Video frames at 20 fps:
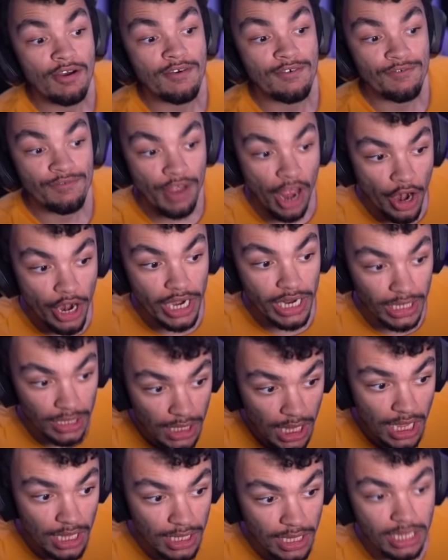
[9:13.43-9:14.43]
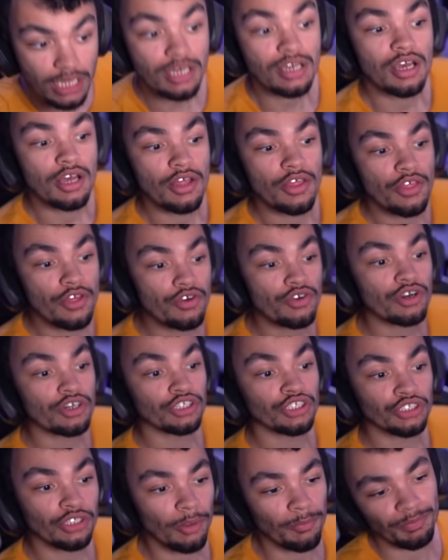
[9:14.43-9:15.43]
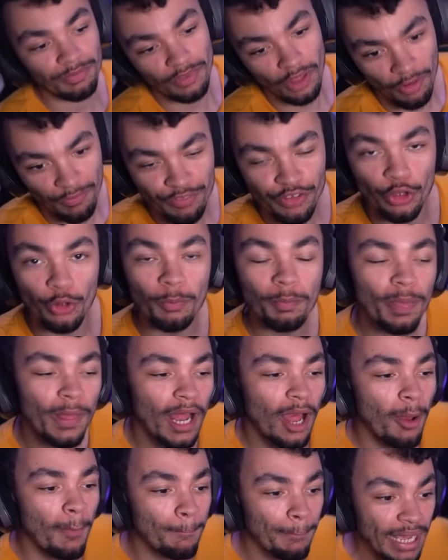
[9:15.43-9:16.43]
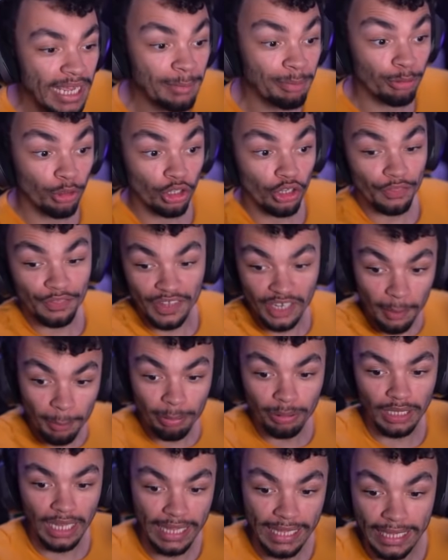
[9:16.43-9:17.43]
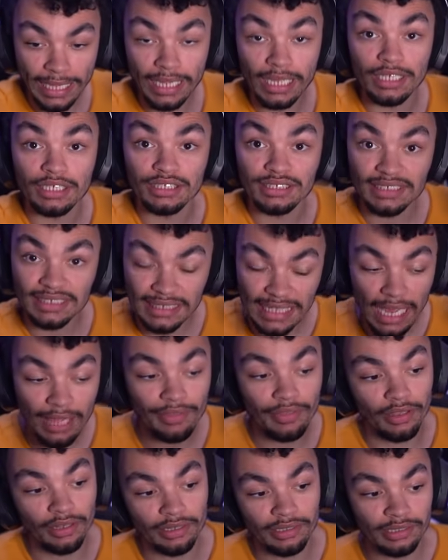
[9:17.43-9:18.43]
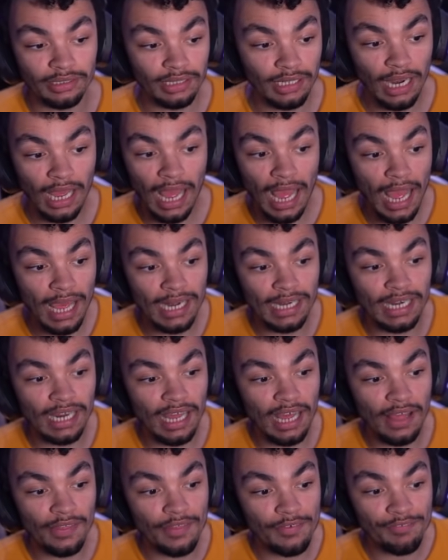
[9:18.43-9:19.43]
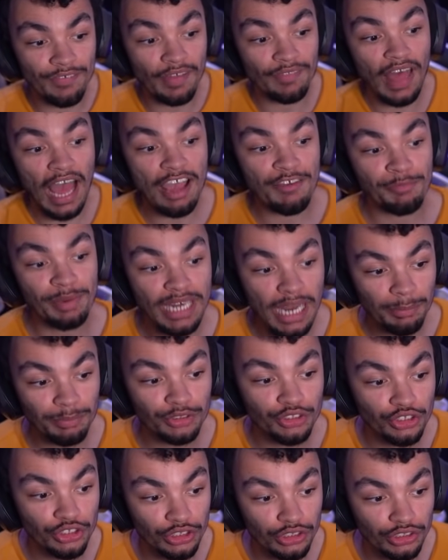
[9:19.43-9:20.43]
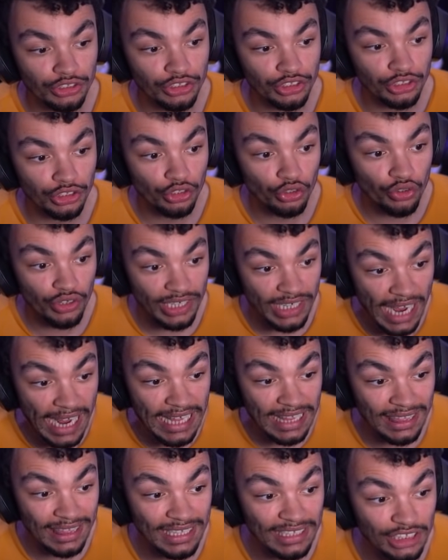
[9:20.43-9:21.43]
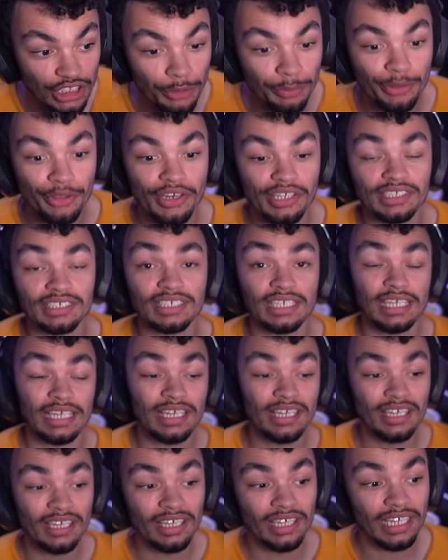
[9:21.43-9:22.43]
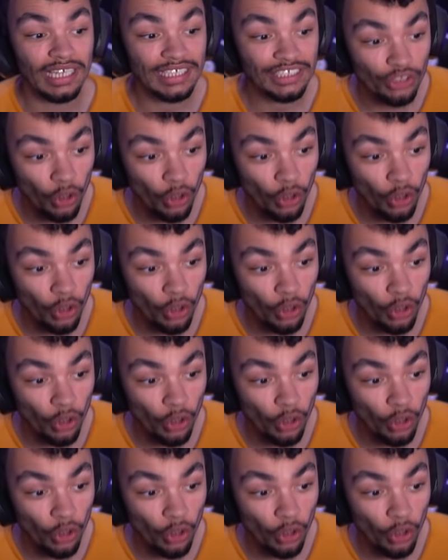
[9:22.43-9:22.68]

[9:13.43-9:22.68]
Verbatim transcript: very clearly there is a, a few people that are playing together and the fact that i've been able to to create this community is